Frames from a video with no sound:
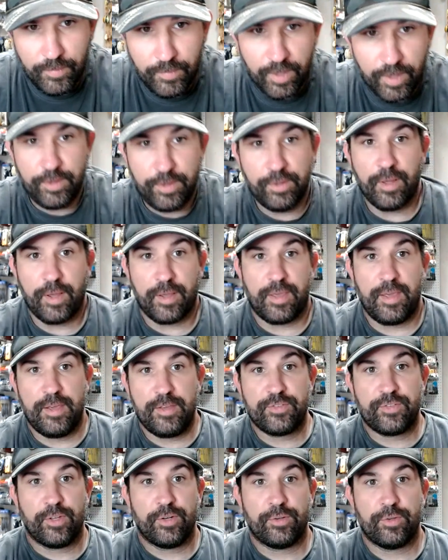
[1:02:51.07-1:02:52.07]
you'd like
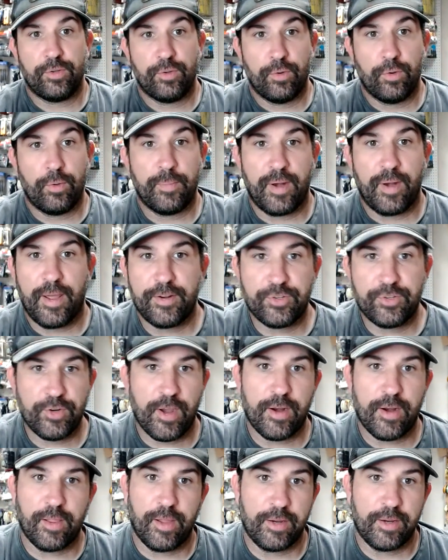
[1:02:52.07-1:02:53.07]
ease into them, and I'd
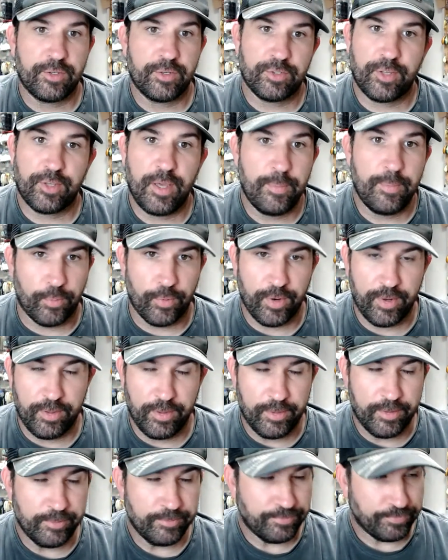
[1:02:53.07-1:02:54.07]
try to like just keep
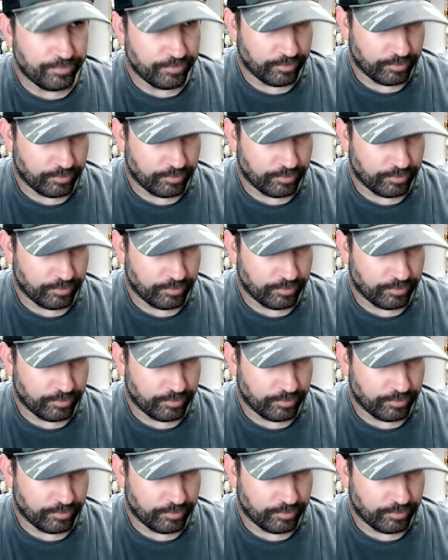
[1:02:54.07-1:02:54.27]
reeling.